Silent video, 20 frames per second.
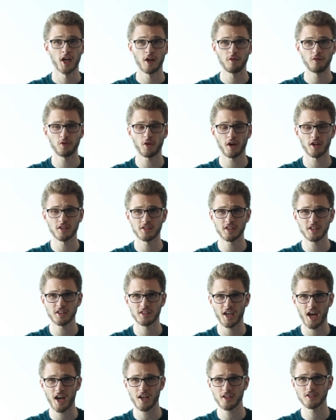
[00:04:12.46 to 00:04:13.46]
If you answered
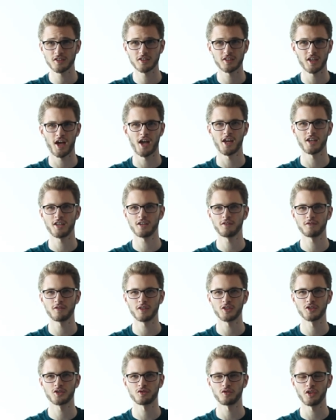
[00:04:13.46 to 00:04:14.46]
yes to any of
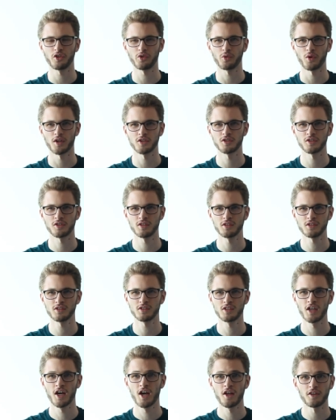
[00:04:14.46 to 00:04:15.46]
these three
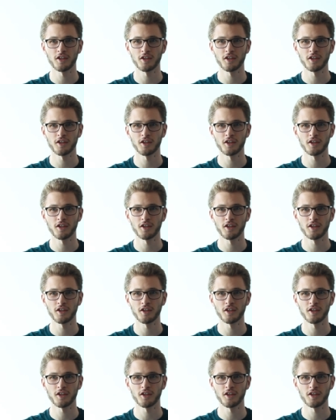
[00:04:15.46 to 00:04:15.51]
questions,